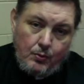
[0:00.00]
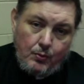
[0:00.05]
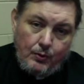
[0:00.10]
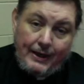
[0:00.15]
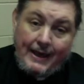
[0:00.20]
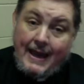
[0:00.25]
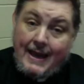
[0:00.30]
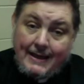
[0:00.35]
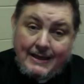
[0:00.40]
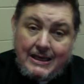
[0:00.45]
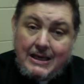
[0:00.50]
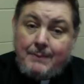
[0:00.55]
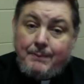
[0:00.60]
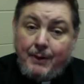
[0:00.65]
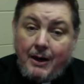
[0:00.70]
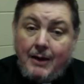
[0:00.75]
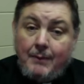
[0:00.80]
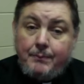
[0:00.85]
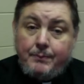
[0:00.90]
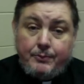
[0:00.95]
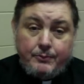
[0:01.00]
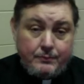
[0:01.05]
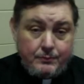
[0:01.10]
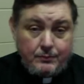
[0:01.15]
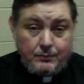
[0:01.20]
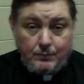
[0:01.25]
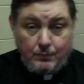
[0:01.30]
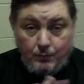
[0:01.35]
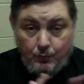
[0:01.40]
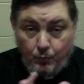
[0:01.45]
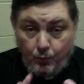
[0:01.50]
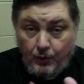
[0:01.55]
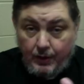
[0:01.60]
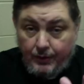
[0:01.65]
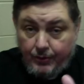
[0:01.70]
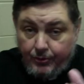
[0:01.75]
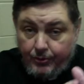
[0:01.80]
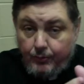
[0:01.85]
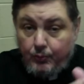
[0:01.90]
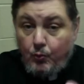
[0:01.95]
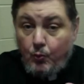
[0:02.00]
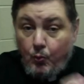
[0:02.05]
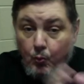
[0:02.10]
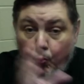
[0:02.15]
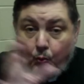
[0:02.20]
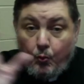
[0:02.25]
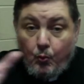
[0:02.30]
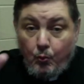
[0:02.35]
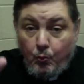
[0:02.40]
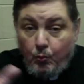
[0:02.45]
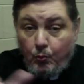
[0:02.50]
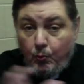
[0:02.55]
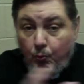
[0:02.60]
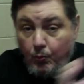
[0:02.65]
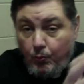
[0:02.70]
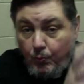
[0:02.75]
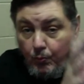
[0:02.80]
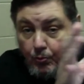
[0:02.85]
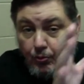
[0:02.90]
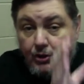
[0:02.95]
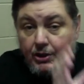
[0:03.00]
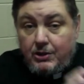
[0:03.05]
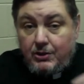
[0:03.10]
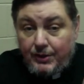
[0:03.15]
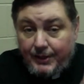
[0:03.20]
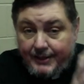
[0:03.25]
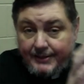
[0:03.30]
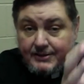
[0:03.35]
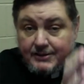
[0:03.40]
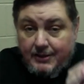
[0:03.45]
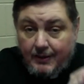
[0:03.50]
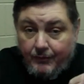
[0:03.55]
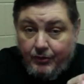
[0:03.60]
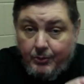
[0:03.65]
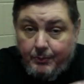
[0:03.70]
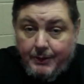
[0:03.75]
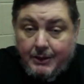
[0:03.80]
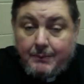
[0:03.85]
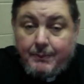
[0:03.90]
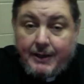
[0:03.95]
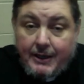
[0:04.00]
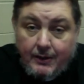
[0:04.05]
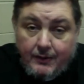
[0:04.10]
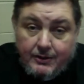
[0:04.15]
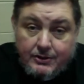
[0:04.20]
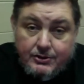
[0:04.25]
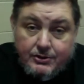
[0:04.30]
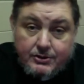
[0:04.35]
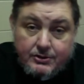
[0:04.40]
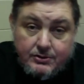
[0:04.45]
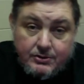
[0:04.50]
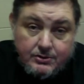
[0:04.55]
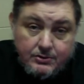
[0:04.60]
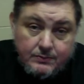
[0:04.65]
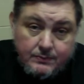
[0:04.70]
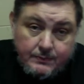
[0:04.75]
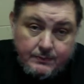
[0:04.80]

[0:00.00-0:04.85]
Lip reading: can't keep up with the glitz of the big parishes.